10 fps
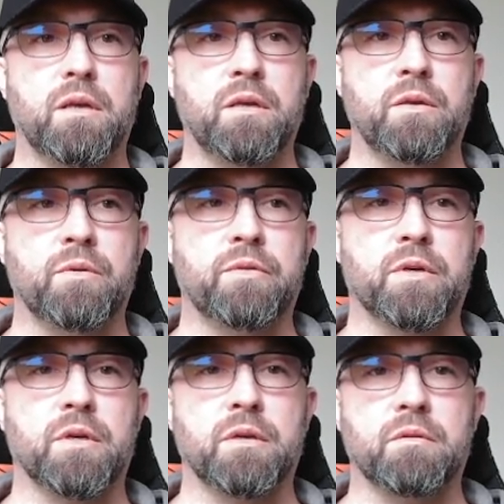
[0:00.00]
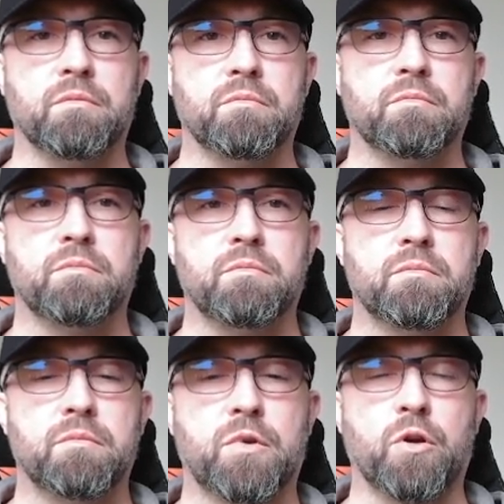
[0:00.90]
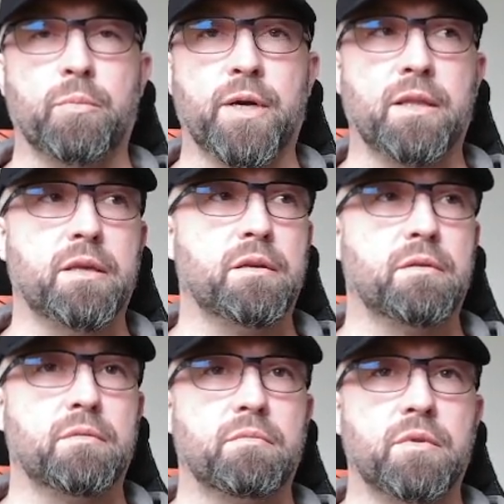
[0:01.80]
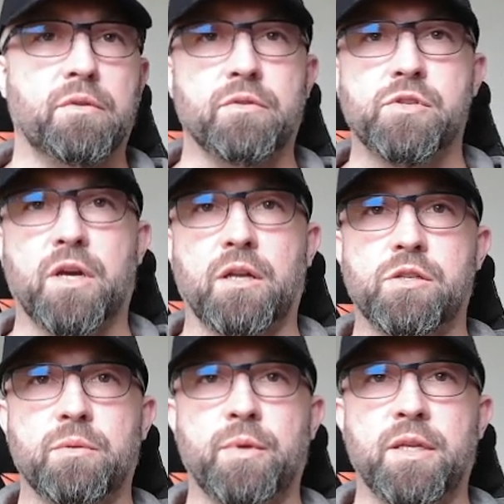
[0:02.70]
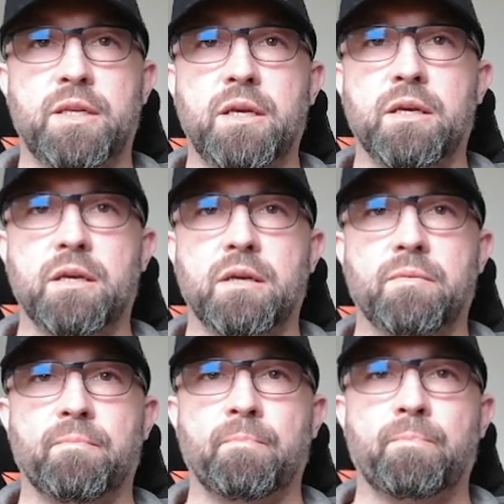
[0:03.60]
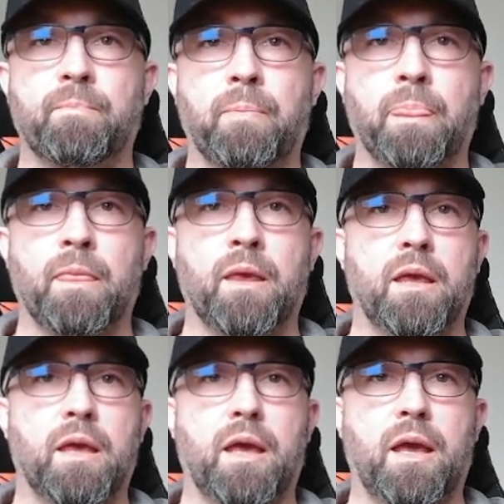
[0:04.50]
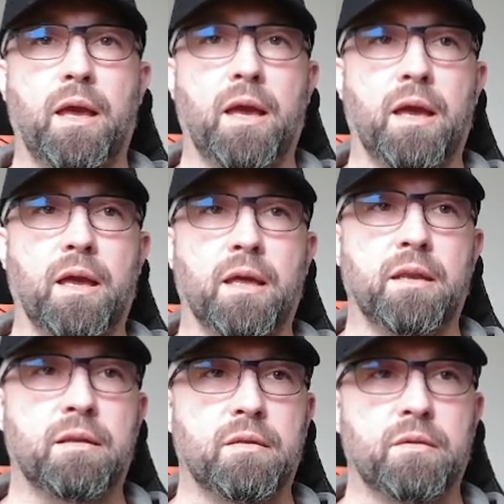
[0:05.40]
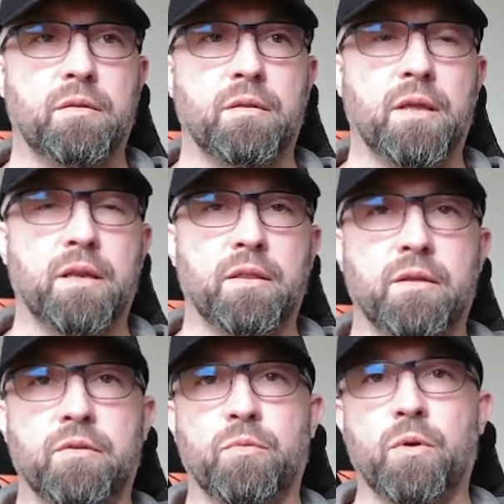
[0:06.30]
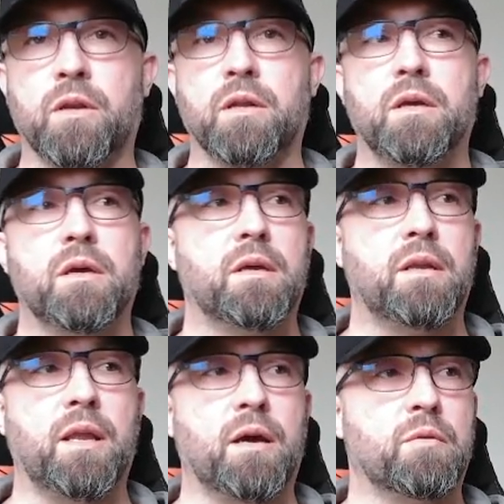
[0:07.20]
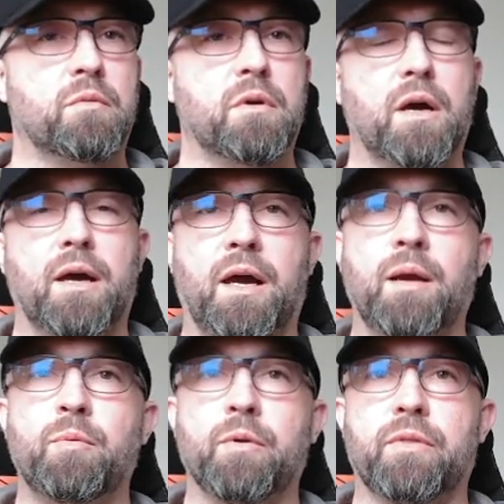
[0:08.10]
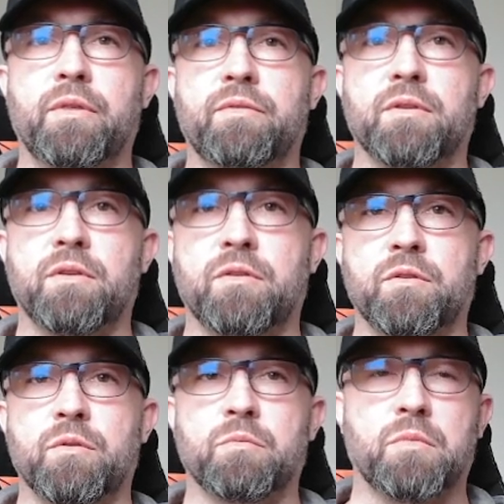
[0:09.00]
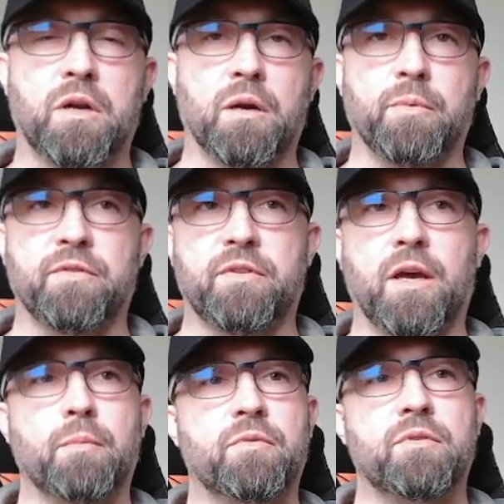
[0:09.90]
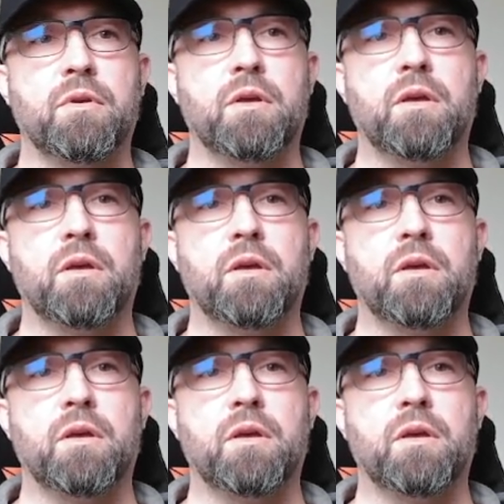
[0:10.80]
using CoPilot, using ChatGPT, and letting things run. Now, I broke this into a couple steps.